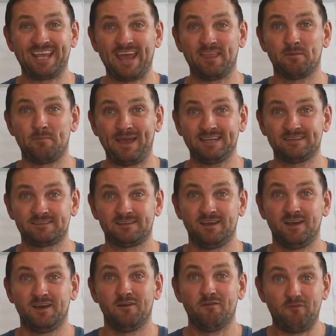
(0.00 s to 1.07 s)
get the best
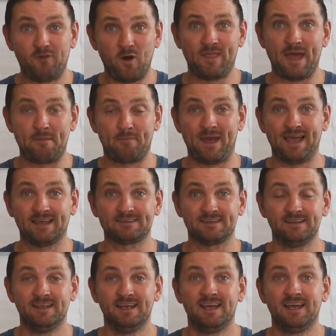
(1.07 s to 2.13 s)
for that
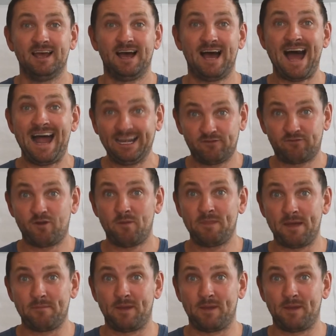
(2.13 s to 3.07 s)
person and from that